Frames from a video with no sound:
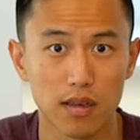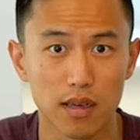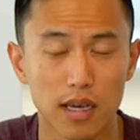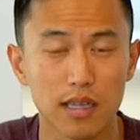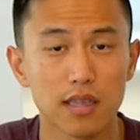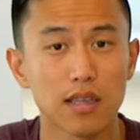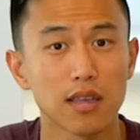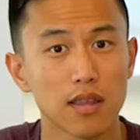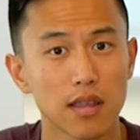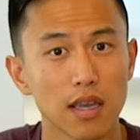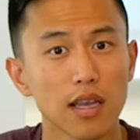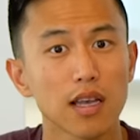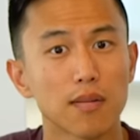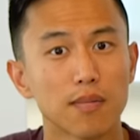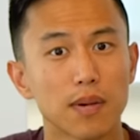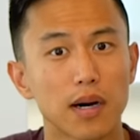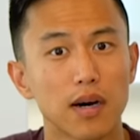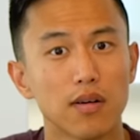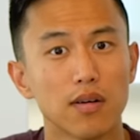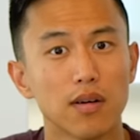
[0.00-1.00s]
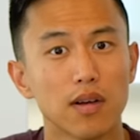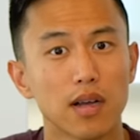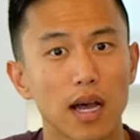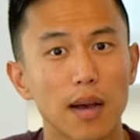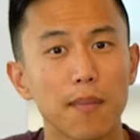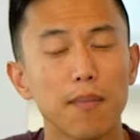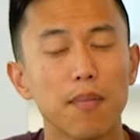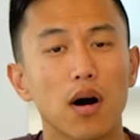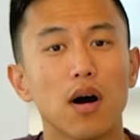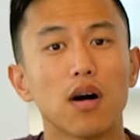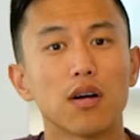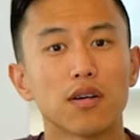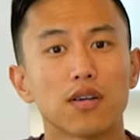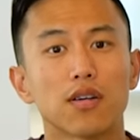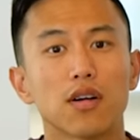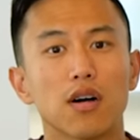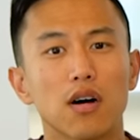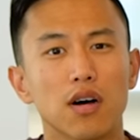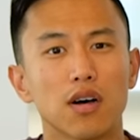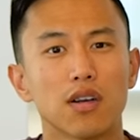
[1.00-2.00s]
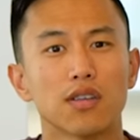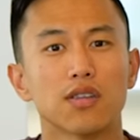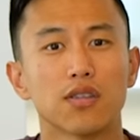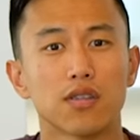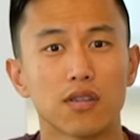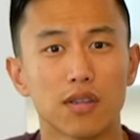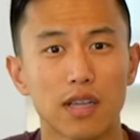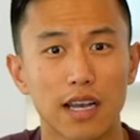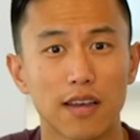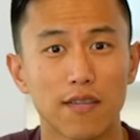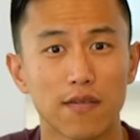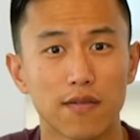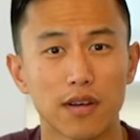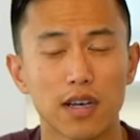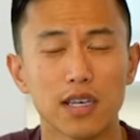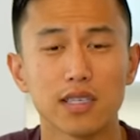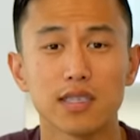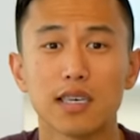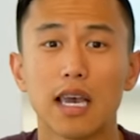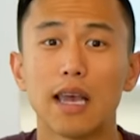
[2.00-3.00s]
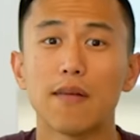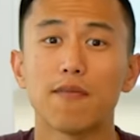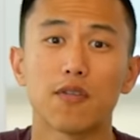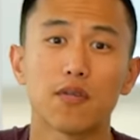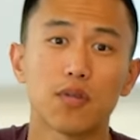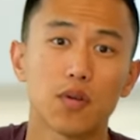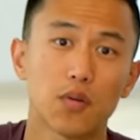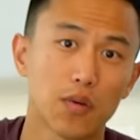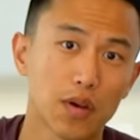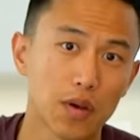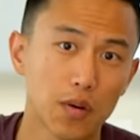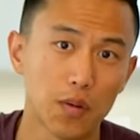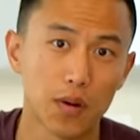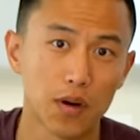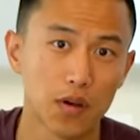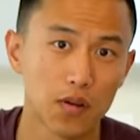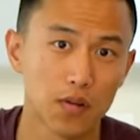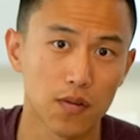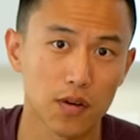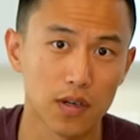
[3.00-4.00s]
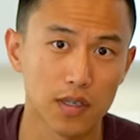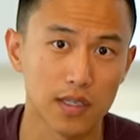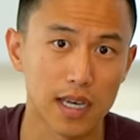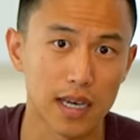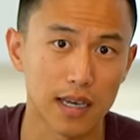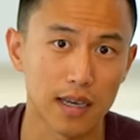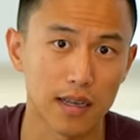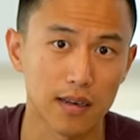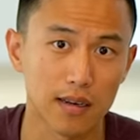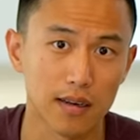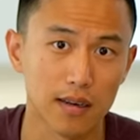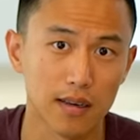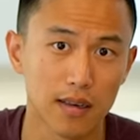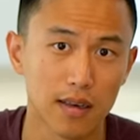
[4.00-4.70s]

and to think about and ponder on your life, escape from the real world for a second,